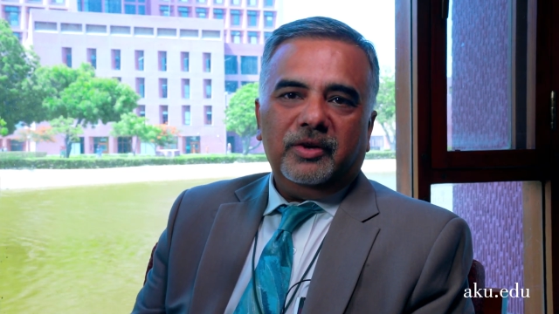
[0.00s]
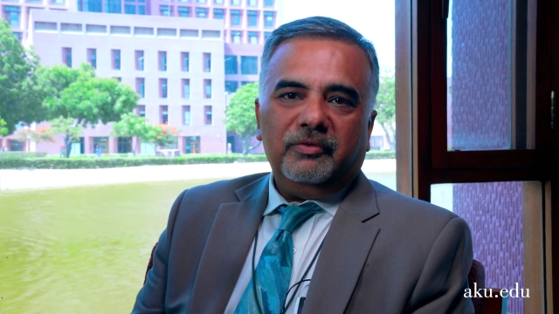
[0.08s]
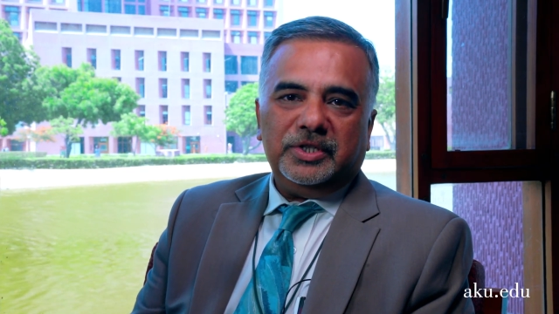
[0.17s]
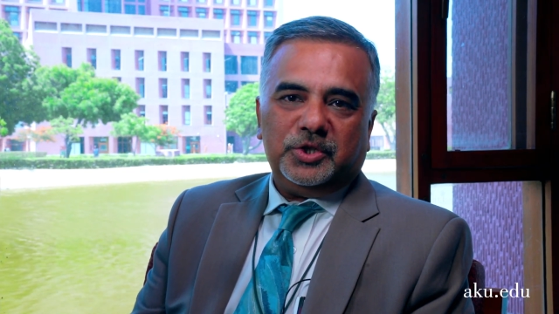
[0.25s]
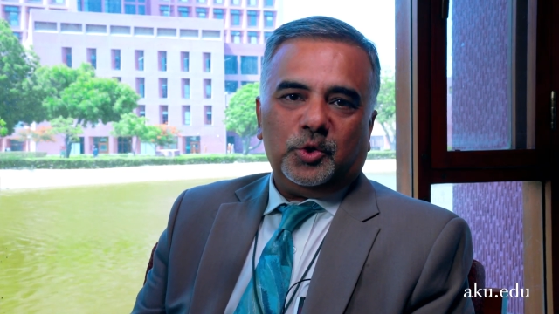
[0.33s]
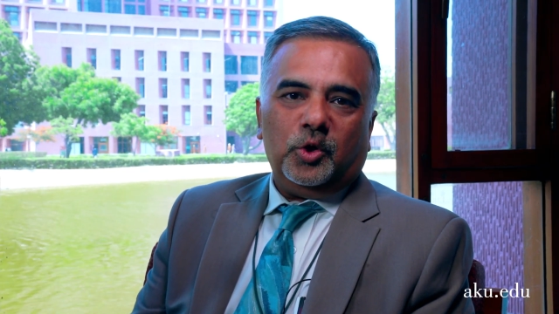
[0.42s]

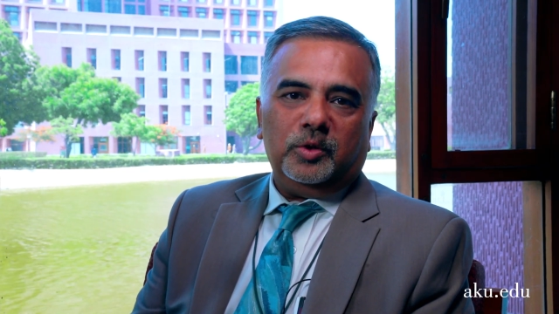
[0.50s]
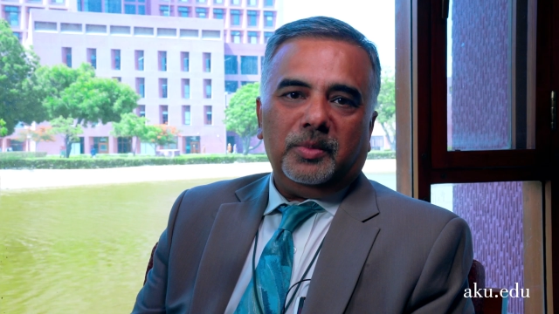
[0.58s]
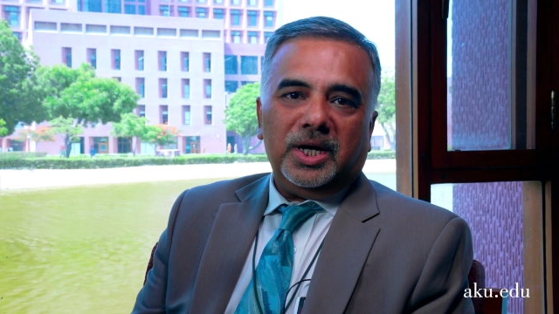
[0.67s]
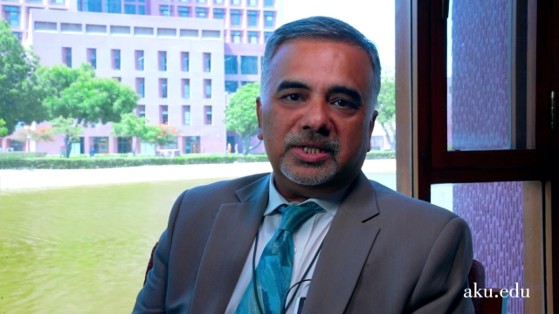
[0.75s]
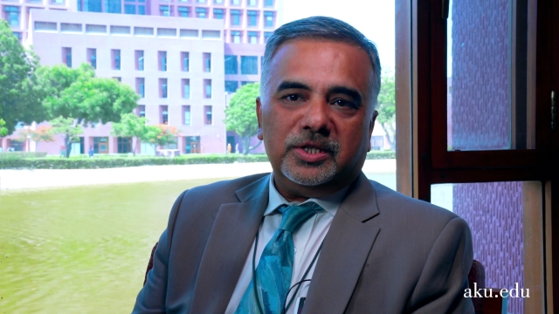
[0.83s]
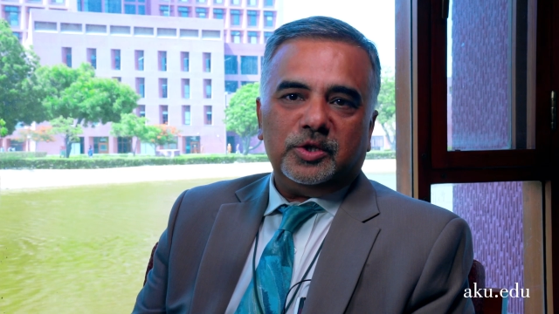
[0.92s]
which is called
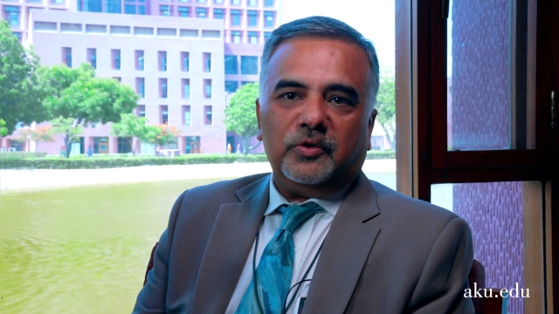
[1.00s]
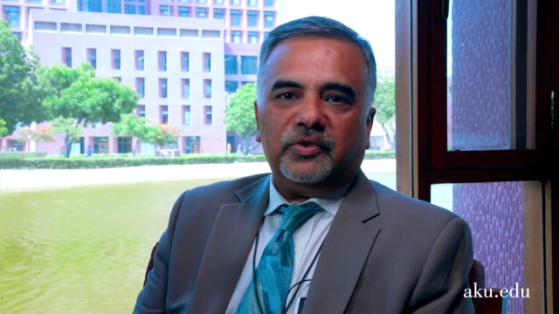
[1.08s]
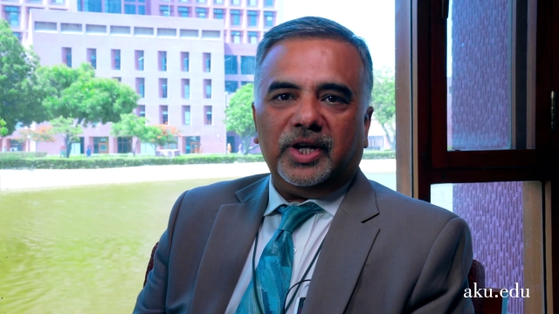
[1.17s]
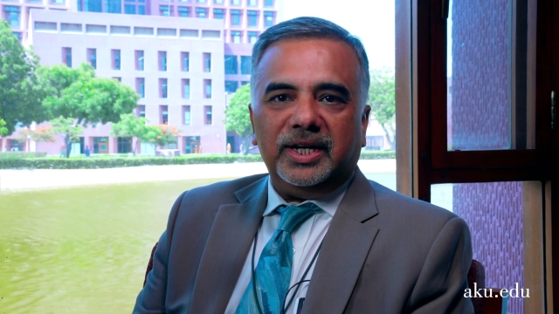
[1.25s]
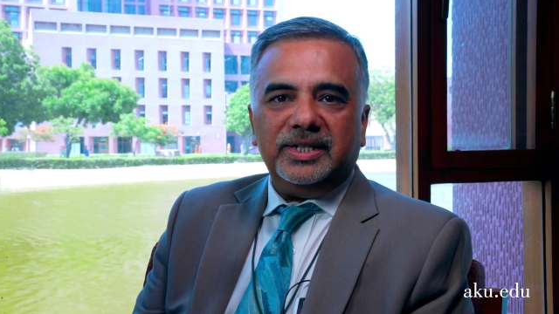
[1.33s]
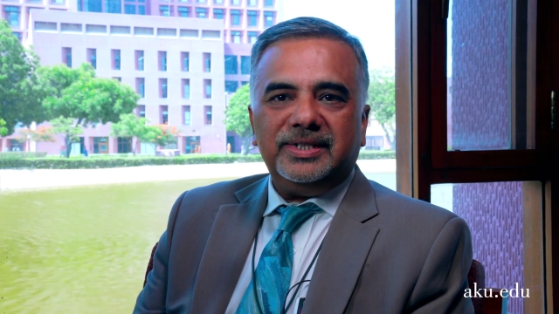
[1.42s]
Masters of
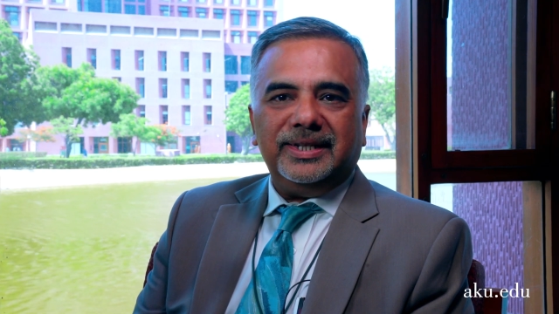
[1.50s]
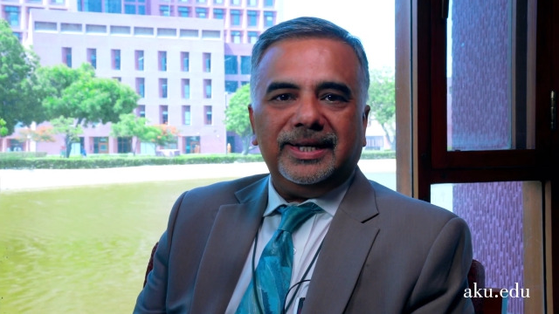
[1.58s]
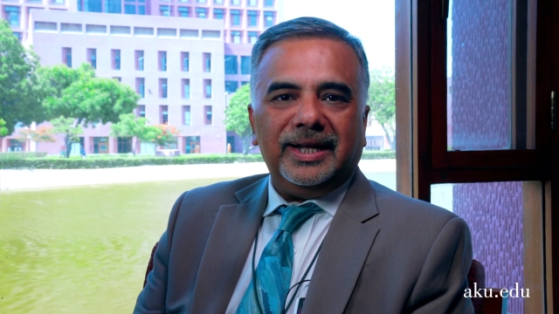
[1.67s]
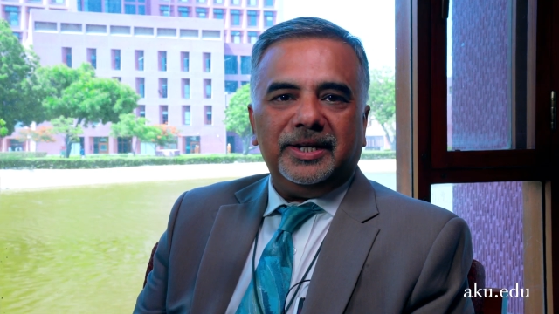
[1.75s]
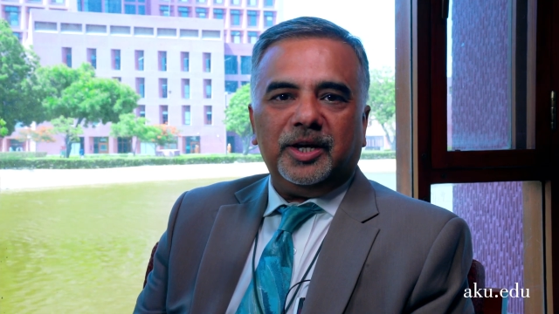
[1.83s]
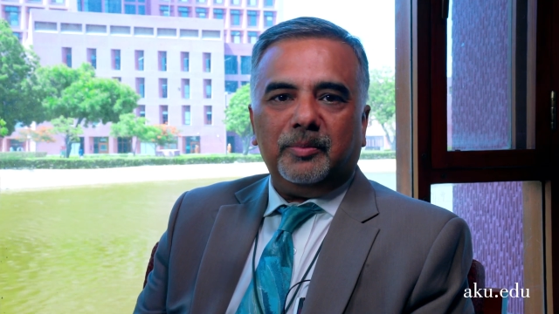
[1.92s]
Science in
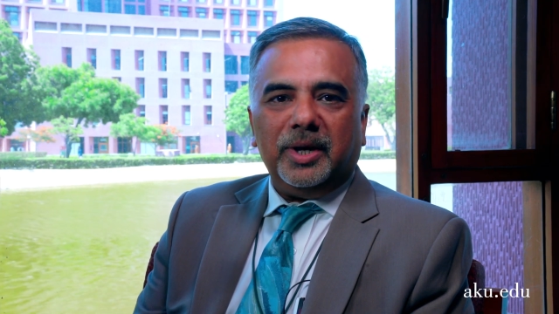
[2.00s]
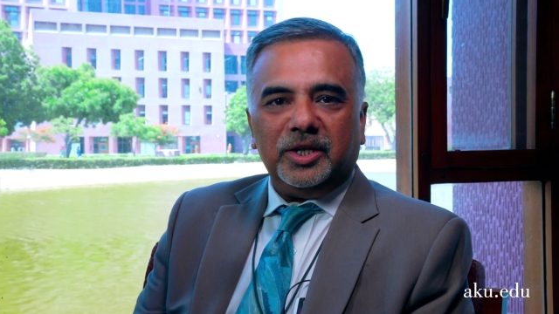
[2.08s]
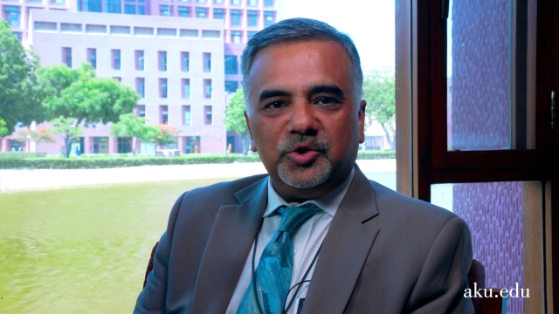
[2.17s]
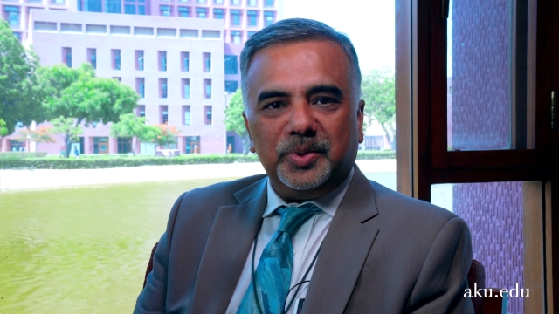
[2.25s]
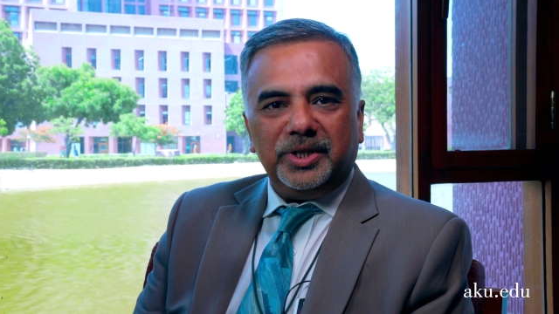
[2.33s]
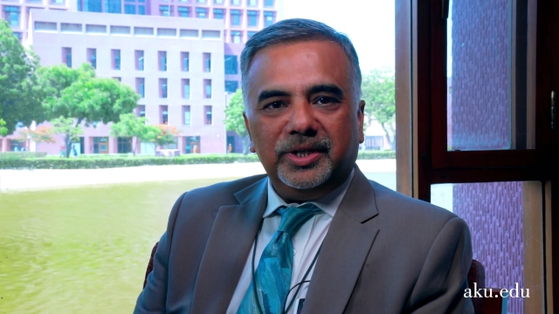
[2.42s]
Healthcare
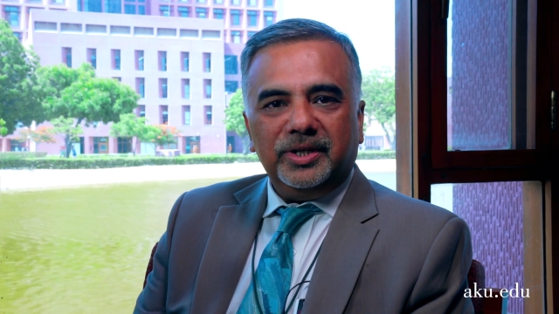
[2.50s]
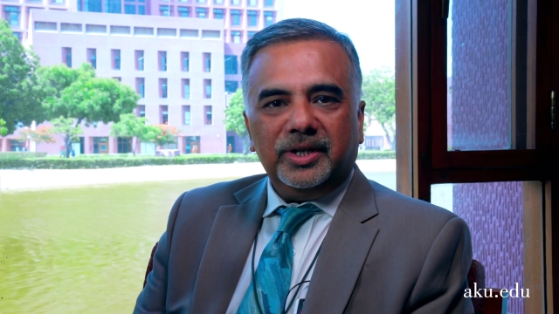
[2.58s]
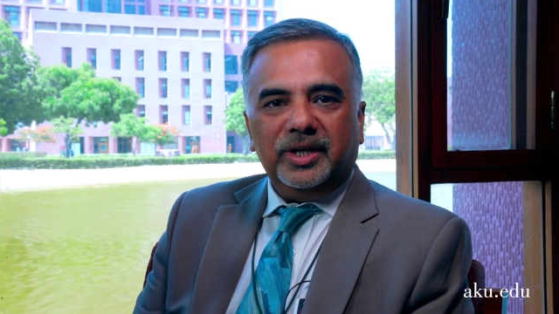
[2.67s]
Management